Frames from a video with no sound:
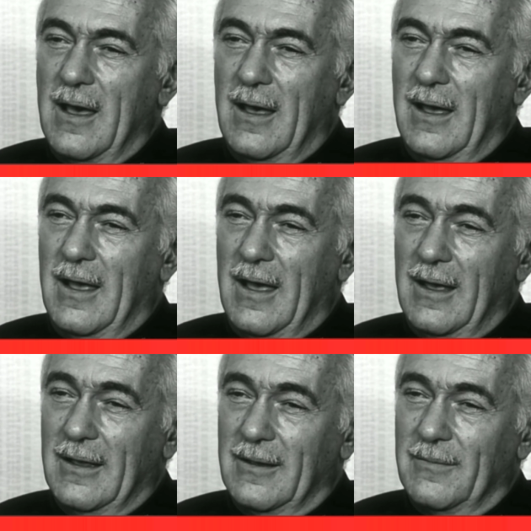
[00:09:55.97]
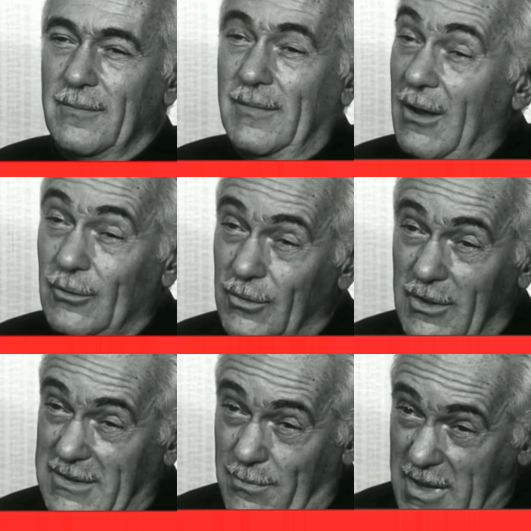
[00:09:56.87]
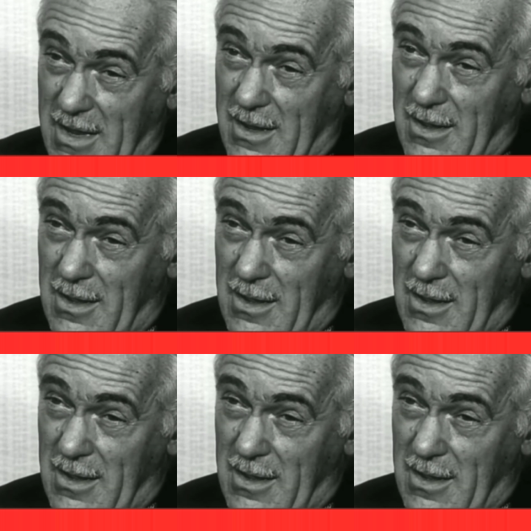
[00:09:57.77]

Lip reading: are bound to disappear.